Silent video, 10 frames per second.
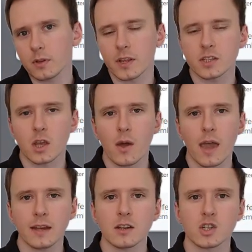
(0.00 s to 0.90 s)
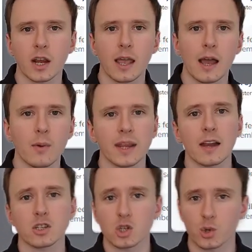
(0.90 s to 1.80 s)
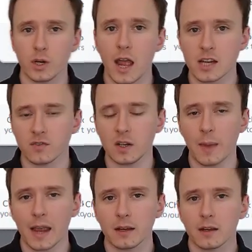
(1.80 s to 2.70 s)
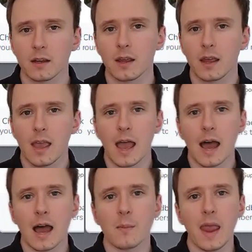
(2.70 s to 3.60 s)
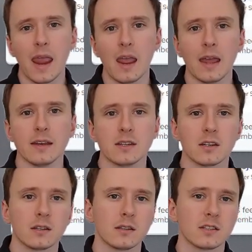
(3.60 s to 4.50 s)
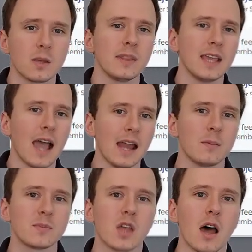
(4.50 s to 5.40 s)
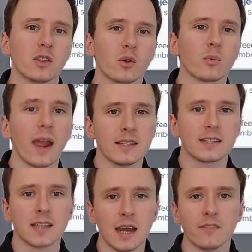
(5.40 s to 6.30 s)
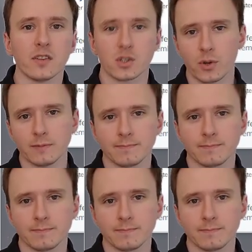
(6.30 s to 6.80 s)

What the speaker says: let's go ahead and check out how we can actually triage feedback. And some of the items on the right side of the screen.